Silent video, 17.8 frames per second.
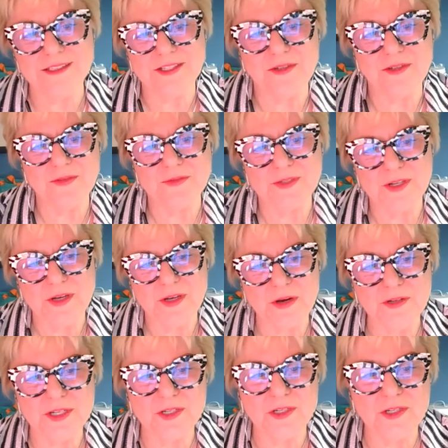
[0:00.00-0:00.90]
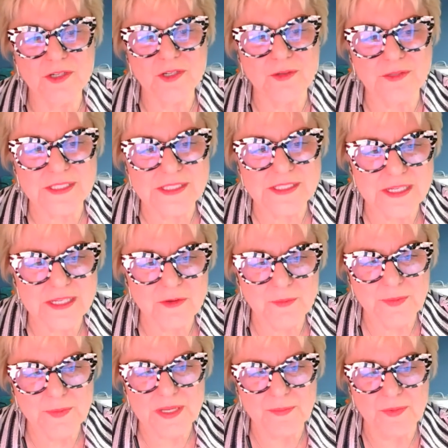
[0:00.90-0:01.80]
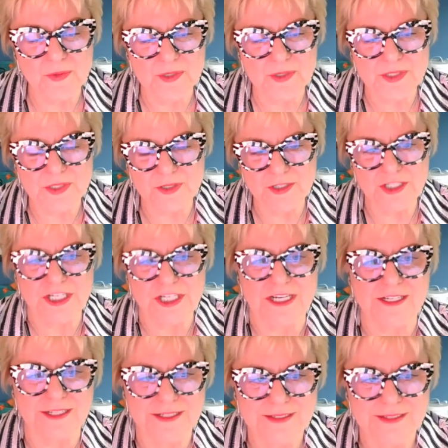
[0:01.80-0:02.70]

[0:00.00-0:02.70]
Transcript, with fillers: so go to google and see what people are searching